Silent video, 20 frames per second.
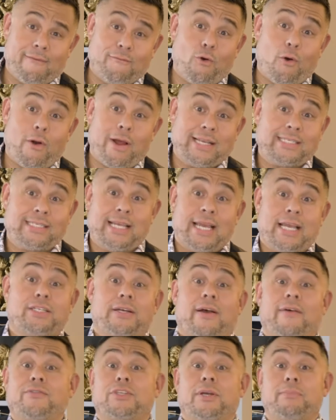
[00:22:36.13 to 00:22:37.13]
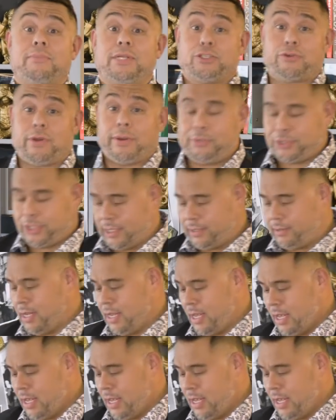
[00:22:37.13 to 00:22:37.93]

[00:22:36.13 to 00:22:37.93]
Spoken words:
rice dish of some description.